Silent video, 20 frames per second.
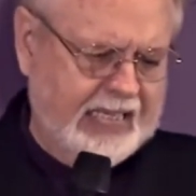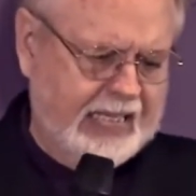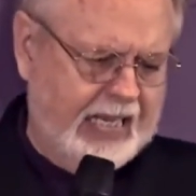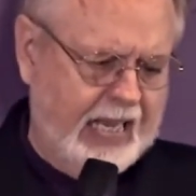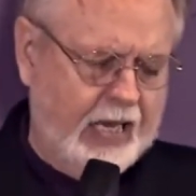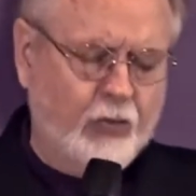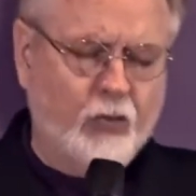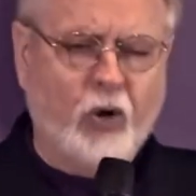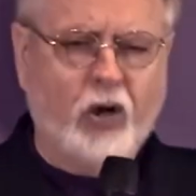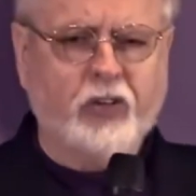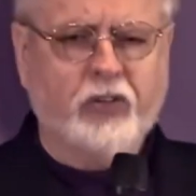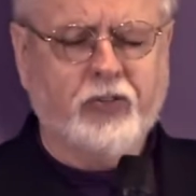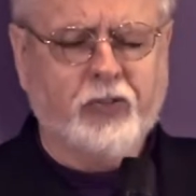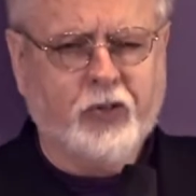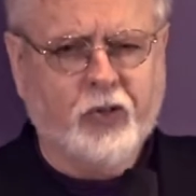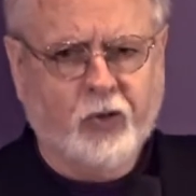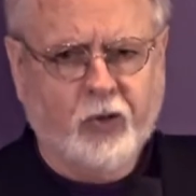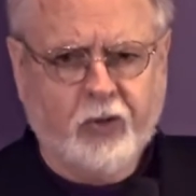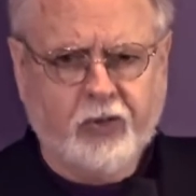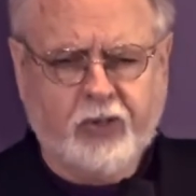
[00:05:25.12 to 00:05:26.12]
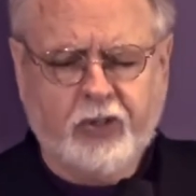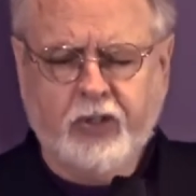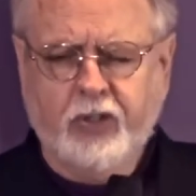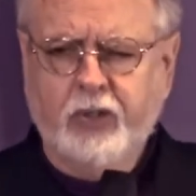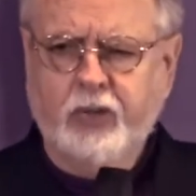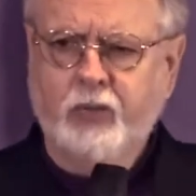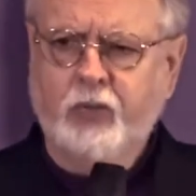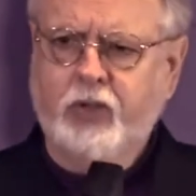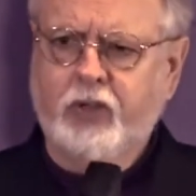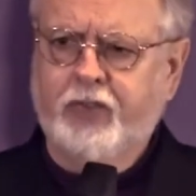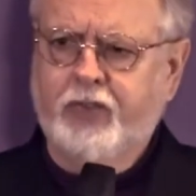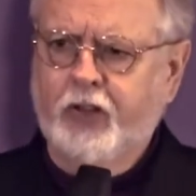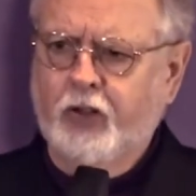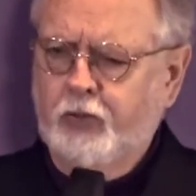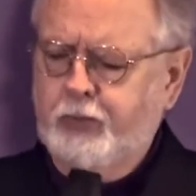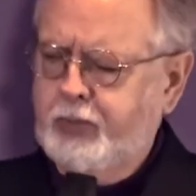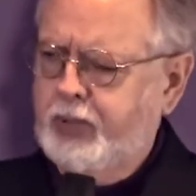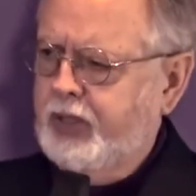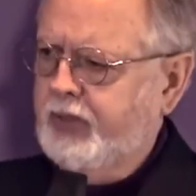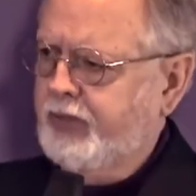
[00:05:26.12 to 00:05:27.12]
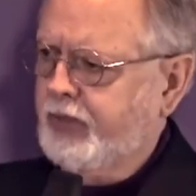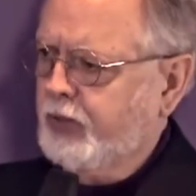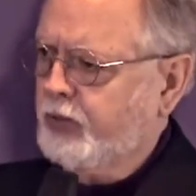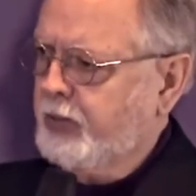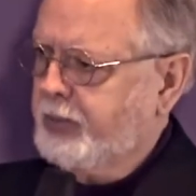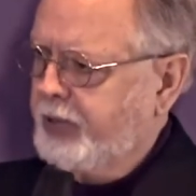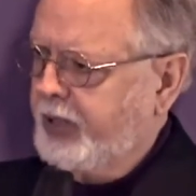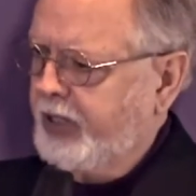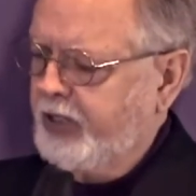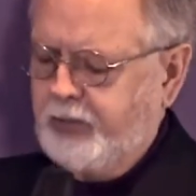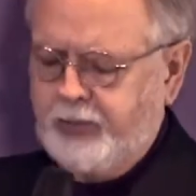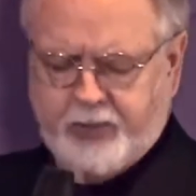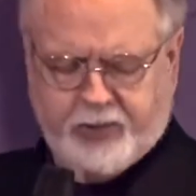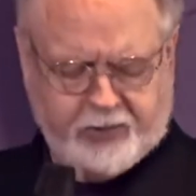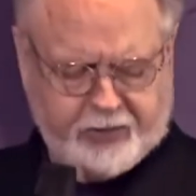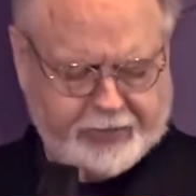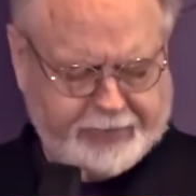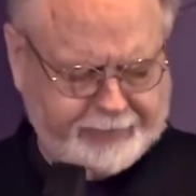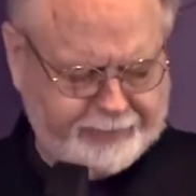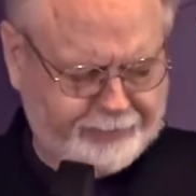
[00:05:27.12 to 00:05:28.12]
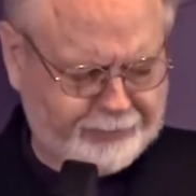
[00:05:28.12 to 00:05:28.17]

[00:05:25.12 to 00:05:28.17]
I was, of course, one of those pitiful replacements.